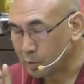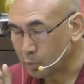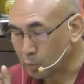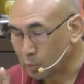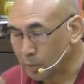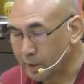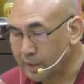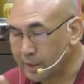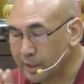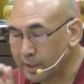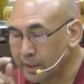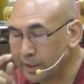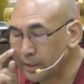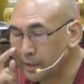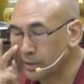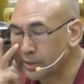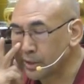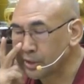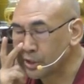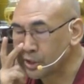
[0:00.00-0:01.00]
what are
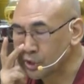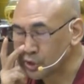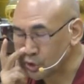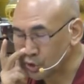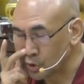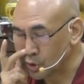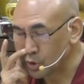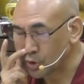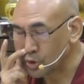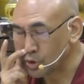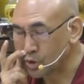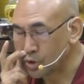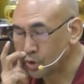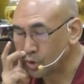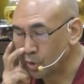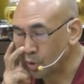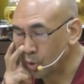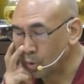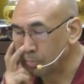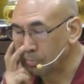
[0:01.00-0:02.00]
the result
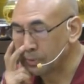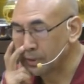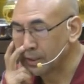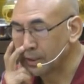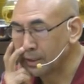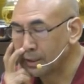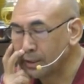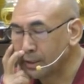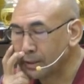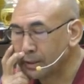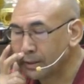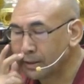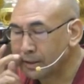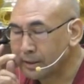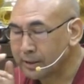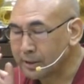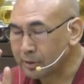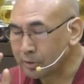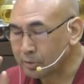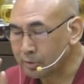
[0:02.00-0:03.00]
of the,
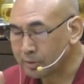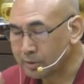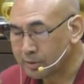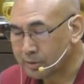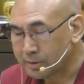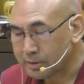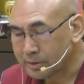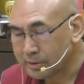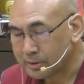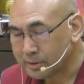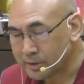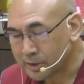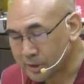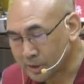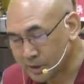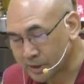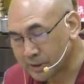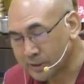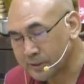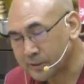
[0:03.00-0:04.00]
you know,
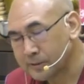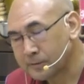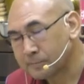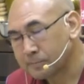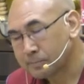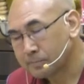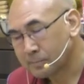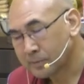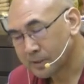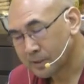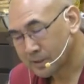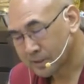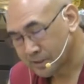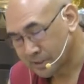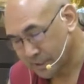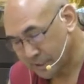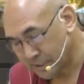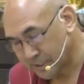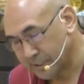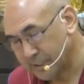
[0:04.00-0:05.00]
three
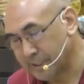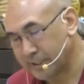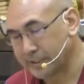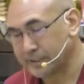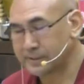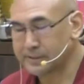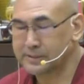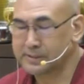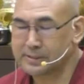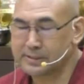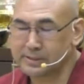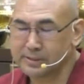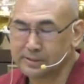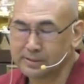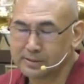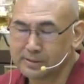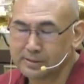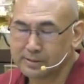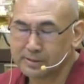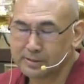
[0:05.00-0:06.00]
trainings,
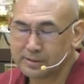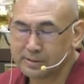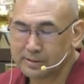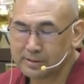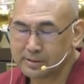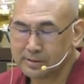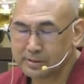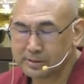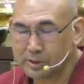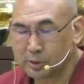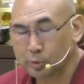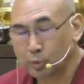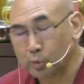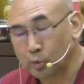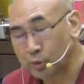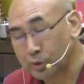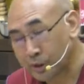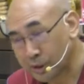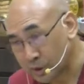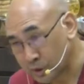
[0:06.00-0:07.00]
the
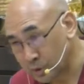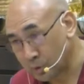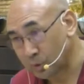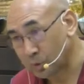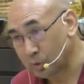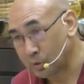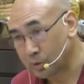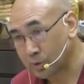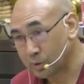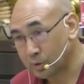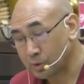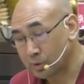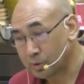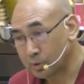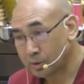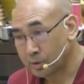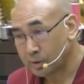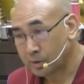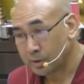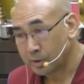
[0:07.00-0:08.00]
good result.
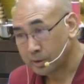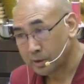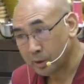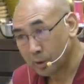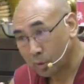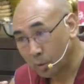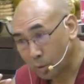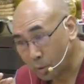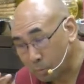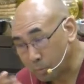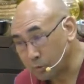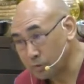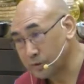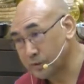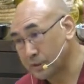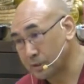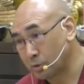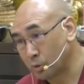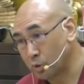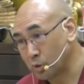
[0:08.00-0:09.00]
The
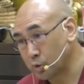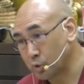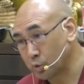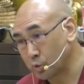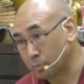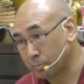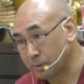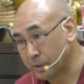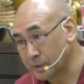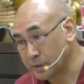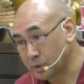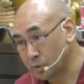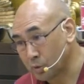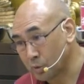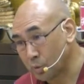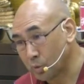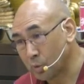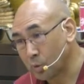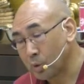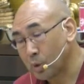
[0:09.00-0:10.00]
opposite also, you must
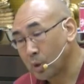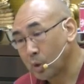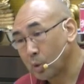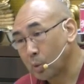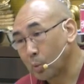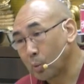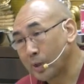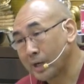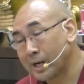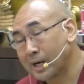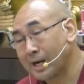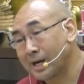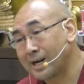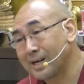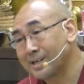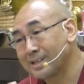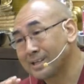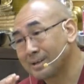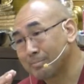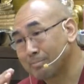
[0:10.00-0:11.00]
know what
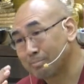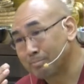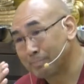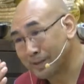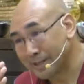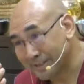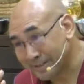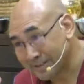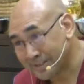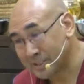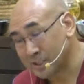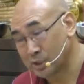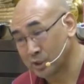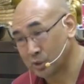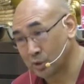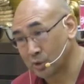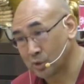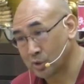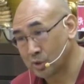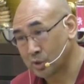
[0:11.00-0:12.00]
are the bad
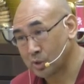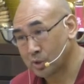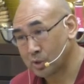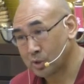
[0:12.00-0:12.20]
result,